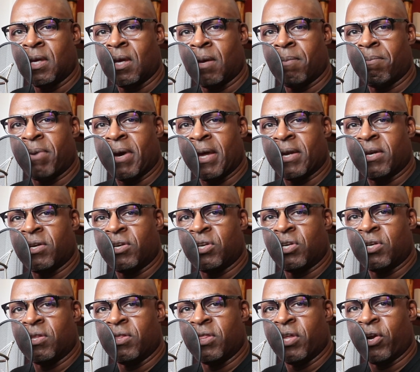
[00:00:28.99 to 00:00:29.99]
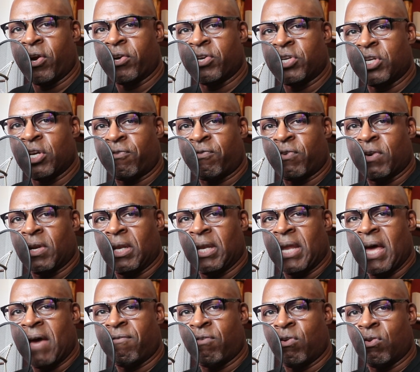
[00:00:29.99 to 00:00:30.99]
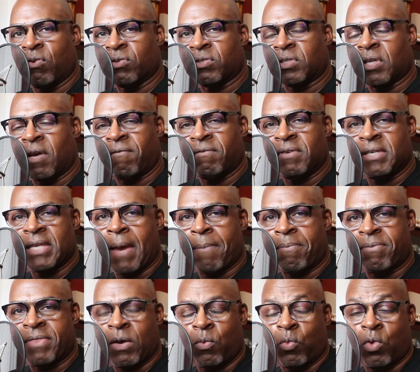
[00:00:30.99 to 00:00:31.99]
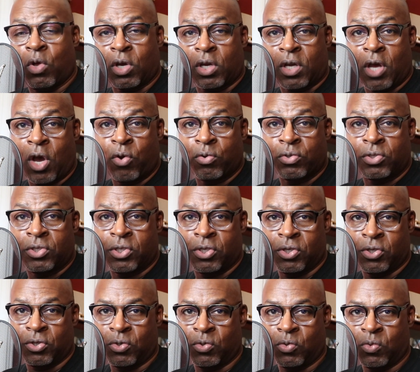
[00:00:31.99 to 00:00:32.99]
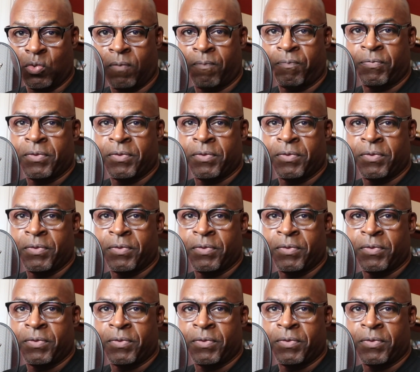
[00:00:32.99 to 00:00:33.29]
but there are different levels of depth that we'll go to